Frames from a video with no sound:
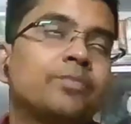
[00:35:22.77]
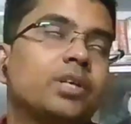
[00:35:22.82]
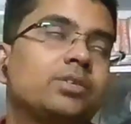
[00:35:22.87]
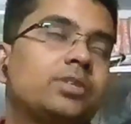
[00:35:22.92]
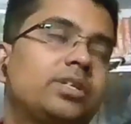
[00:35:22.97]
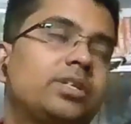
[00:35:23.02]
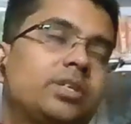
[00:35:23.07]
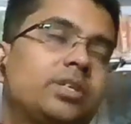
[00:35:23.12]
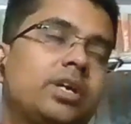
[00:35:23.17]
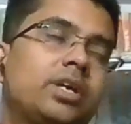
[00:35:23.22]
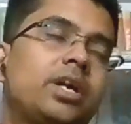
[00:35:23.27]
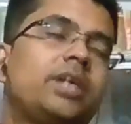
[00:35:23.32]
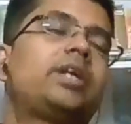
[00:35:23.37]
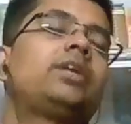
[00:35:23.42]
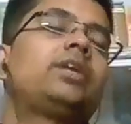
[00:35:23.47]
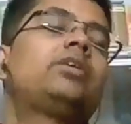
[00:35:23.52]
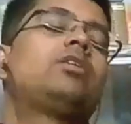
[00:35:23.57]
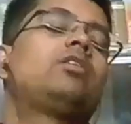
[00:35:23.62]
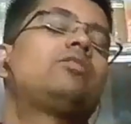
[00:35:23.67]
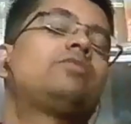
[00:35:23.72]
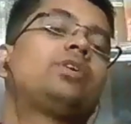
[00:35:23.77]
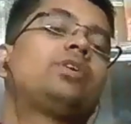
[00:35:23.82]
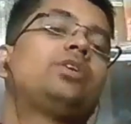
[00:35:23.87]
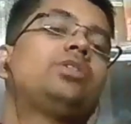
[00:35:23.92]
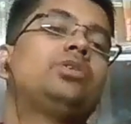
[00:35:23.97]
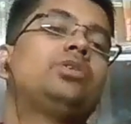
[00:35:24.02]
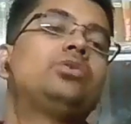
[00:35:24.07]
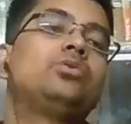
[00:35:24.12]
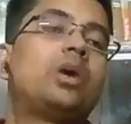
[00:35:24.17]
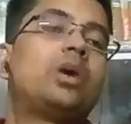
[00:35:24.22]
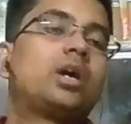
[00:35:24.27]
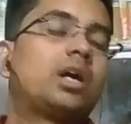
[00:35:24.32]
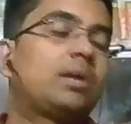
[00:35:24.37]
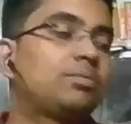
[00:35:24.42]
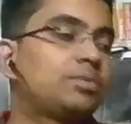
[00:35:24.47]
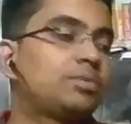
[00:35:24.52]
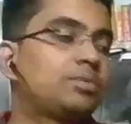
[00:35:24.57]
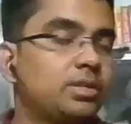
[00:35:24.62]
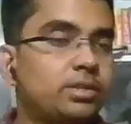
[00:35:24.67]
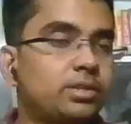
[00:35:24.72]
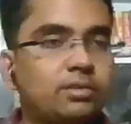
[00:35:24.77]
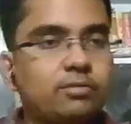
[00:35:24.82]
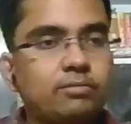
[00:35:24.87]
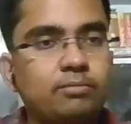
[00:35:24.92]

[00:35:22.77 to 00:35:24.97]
Section 18 of Hindu Adoptions of